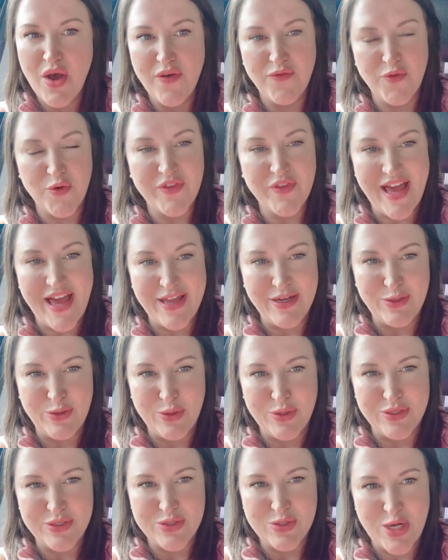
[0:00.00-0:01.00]
for that
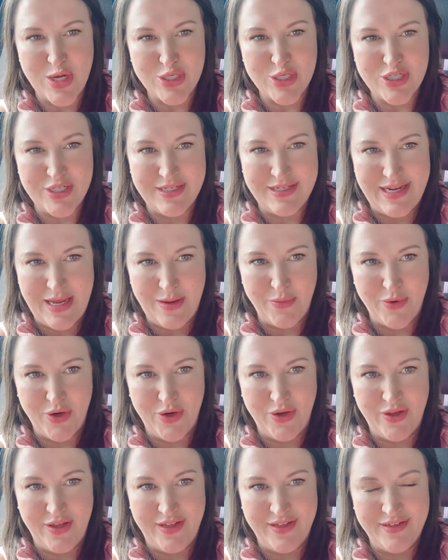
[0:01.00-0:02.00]
new construction
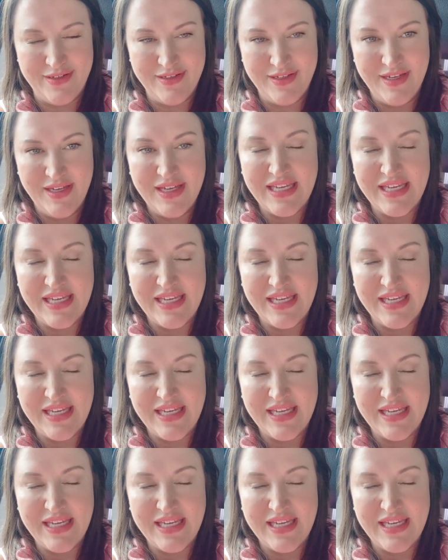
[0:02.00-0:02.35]
neighborhood.